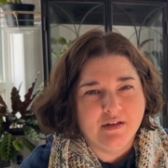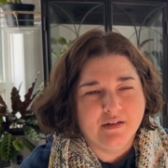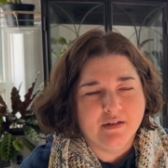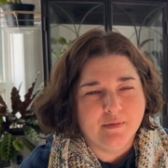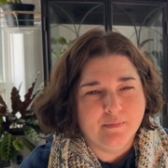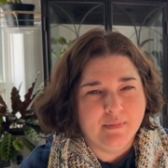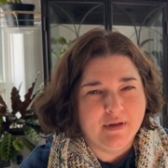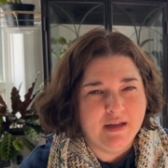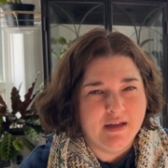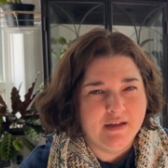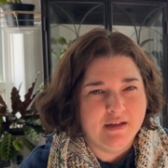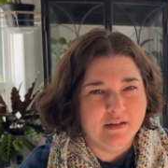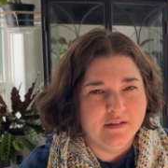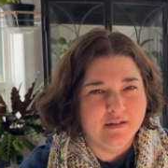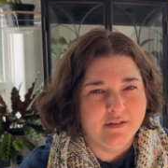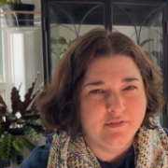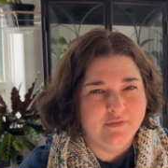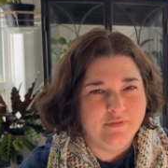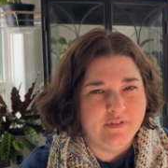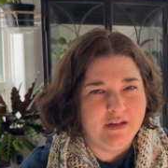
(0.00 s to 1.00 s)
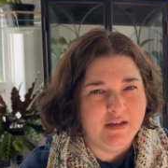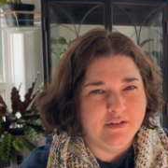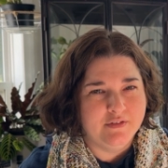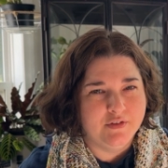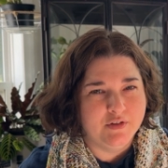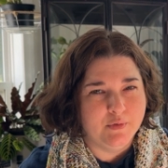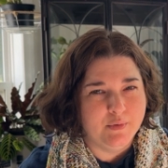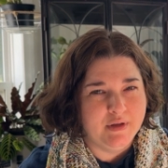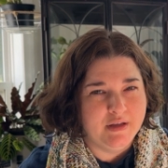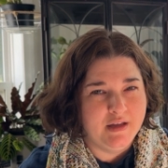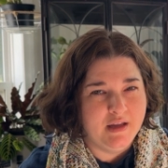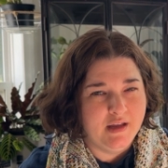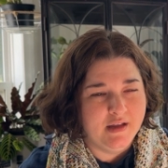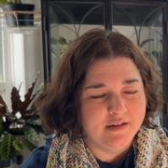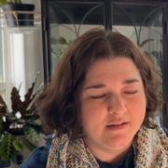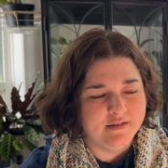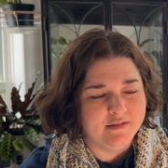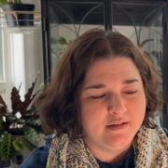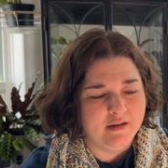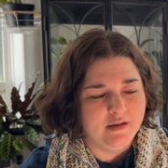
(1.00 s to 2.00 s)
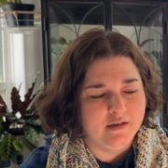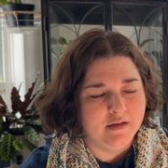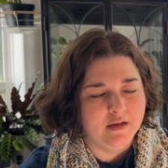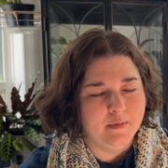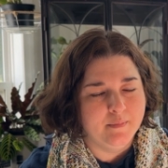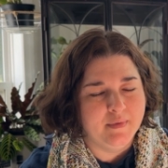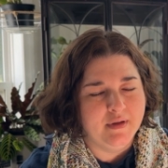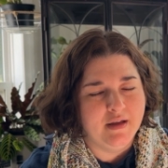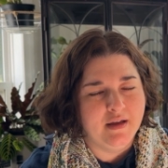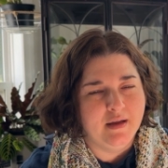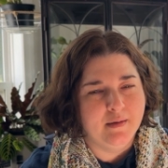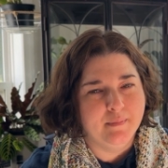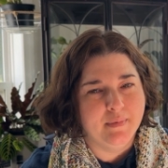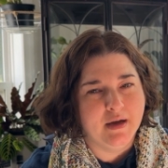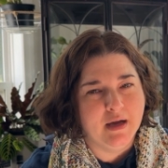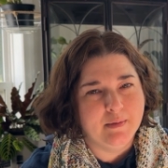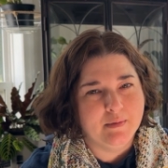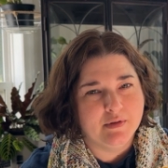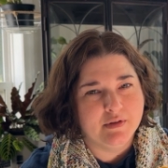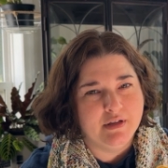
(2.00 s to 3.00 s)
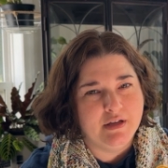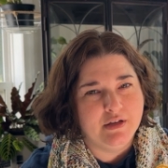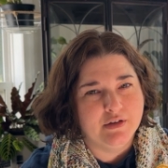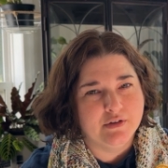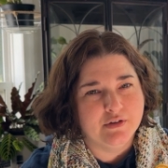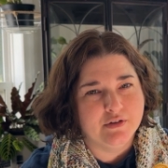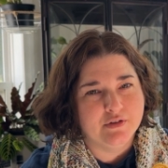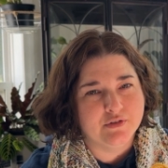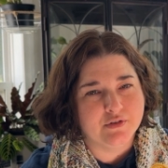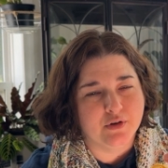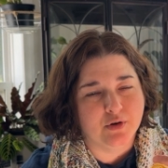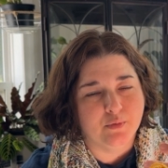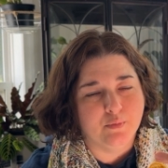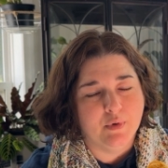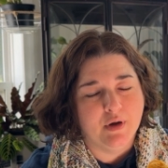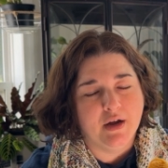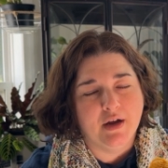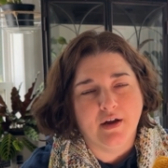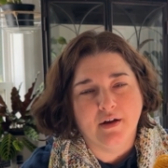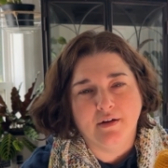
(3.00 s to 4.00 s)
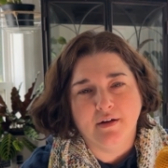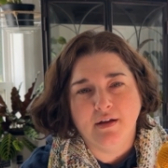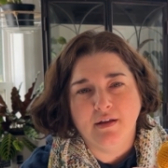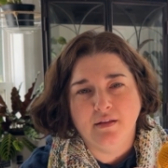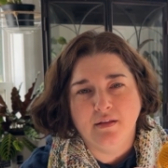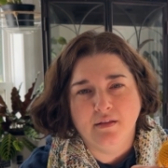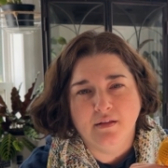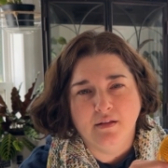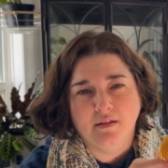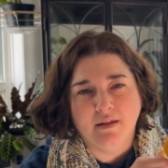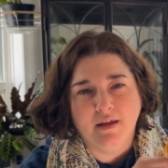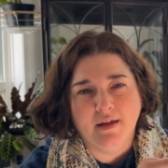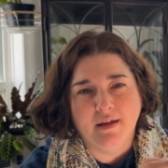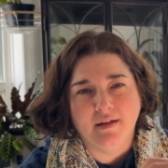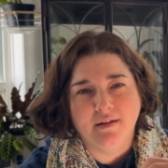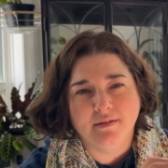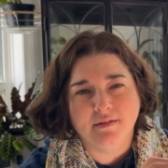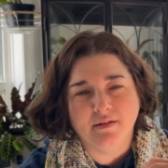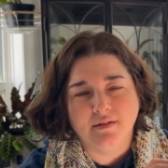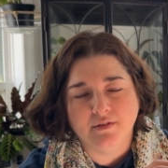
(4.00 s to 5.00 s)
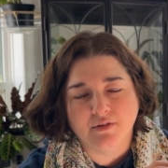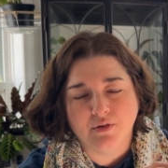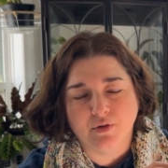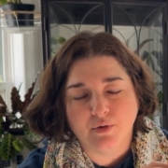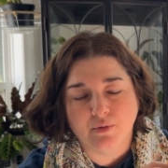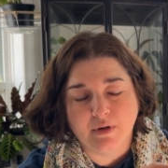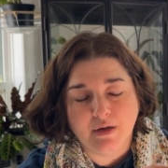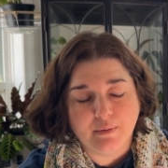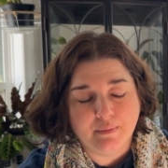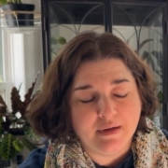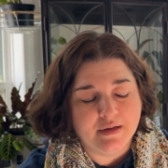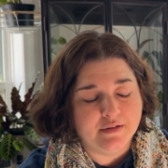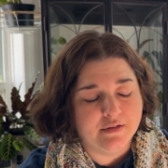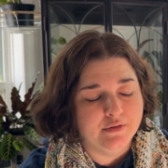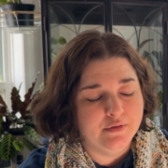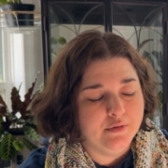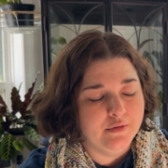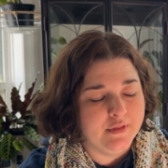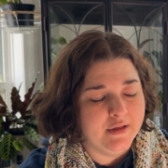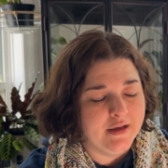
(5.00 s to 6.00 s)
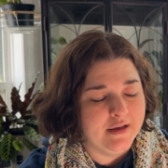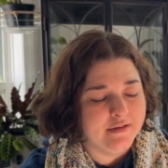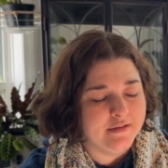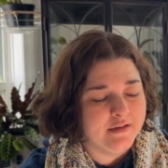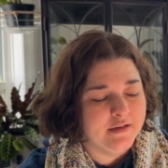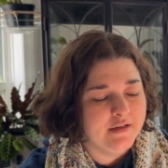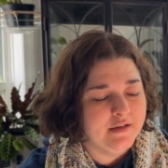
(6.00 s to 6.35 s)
to make his feet so he can stand up. And pipe cleaners or wire in the legs is a great way to do that.